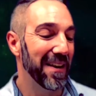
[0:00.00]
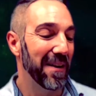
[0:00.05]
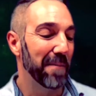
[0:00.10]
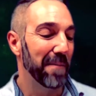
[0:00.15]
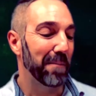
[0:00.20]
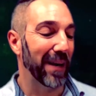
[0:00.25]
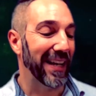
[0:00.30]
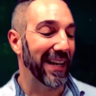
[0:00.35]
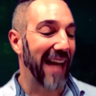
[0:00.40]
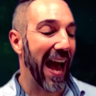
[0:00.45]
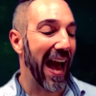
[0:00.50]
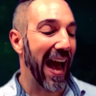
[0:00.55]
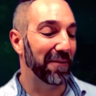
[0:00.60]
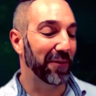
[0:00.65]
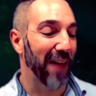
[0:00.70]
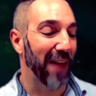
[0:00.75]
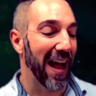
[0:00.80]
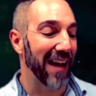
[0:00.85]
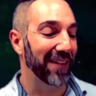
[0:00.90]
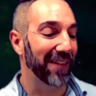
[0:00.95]
But a
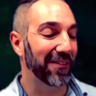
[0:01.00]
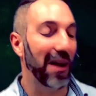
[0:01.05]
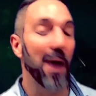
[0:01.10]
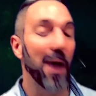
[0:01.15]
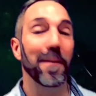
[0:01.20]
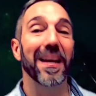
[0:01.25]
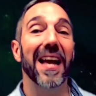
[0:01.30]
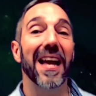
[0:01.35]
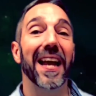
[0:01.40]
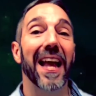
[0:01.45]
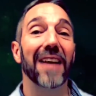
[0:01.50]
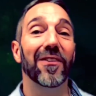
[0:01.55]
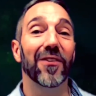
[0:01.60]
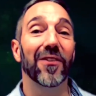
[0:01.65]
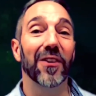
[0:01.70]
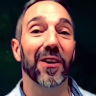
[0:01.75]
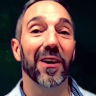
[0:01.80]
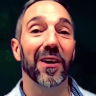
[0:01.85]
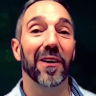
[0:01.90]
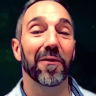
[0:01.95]
gadfly is coming
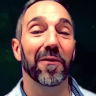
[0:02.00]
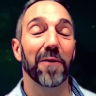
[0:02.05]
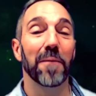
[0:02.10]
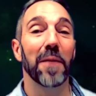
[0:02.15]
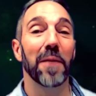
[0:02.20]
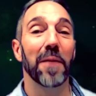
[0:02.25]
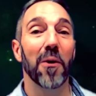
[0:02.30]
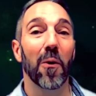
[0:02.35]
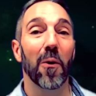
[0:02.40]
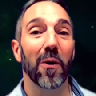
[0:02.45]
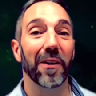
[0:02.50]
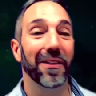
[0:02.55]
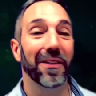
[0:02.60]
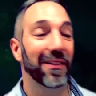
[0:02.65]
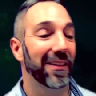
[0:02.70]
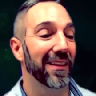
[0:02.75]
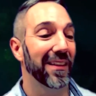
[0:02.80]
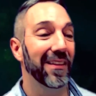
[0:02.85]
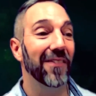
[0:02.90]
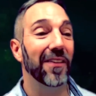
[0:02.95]
against her from the
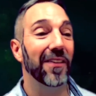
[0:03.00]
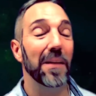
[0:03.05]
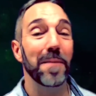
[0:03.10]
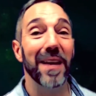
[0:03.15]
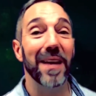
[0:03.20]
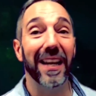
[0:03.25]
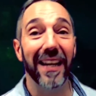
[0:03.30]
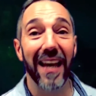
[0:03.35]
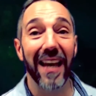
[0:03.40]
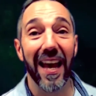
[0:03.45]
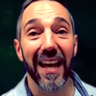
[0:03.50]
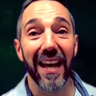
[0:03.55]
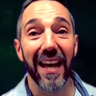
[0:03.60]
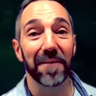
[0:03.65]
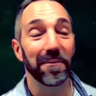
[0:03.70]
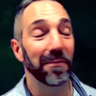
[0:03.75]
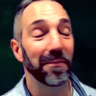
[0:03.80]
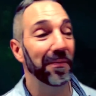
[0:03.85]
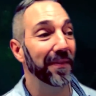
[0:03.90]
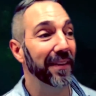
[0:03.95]
north. There's going to be a king,
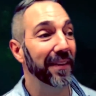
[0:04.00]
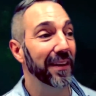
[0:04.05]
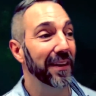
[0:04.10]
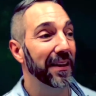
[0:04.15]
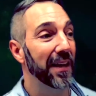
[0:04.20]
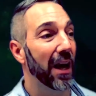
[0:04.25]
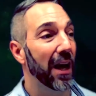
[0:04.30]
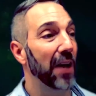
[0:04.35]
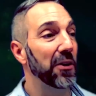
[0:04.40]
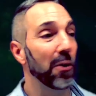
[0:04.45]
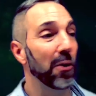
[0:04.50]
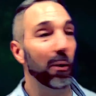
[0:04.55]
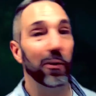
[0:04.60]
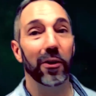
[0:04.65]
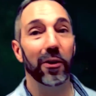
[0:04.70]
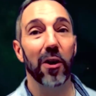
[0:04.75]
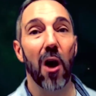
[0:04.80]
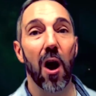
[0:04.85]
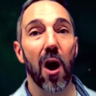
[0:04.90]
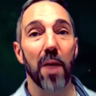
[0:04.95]
a
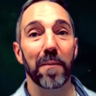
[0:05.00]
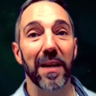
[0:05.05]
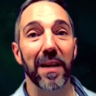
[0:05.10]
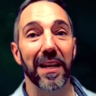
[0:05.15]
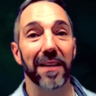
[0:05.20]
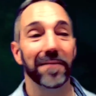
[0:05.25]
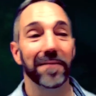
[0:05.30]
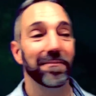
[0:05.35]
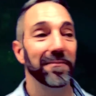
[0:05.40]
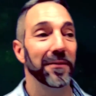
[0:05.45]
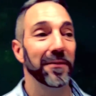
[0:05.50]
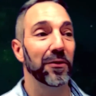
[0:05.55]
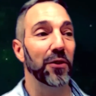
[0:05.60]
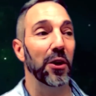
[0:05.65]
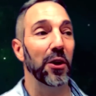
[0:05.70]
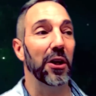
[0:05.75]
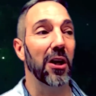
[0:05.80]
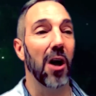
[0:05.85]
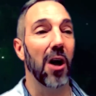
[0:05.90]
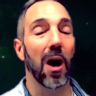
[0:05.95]
northern army is
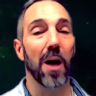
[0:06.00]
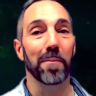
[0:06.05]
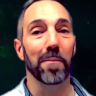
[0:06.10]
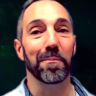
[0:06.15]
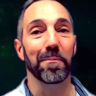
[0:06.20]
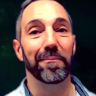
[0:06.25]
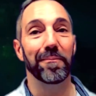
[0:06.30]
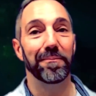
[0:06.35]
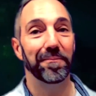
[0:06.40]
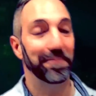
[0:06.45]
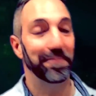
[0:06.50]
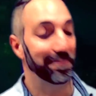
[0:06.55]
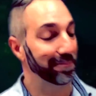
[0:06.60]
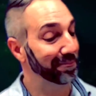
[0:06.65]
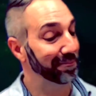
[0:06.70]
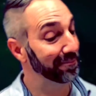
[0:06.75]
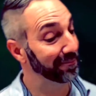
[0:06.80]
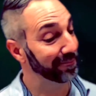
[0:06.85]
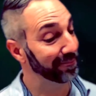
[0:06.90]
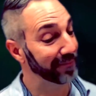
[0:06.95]
going to come.
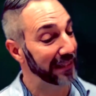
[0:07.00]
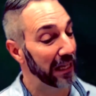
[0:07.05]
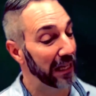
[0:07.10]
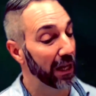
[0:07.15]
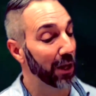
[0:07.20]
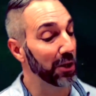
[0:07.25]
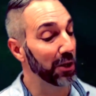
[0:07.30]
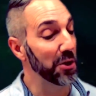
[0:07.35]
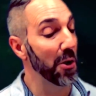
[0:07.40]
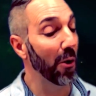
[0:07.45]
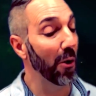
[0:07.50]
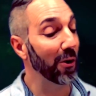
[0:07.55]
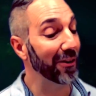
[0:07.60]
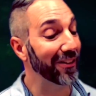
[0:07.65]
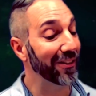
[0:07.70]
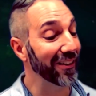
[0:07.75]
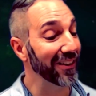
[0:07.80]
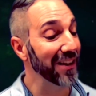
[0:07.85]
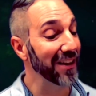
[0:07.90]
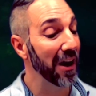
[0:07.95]

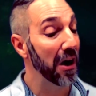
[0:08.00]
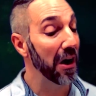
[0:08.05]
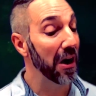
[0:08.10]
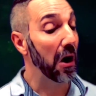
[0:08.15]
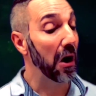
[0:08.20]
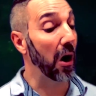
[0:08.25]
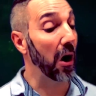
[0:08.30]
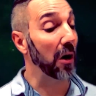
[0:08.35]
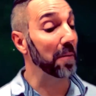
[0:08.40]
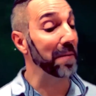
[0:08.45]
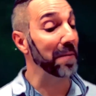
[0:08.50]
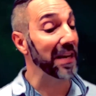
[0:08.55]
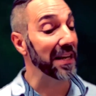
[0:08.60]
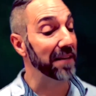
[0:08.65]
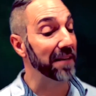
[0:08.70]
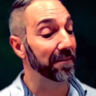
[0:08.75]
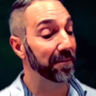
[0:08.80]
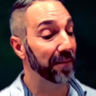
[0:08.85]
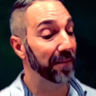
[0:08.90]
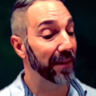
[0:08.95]
Northern army.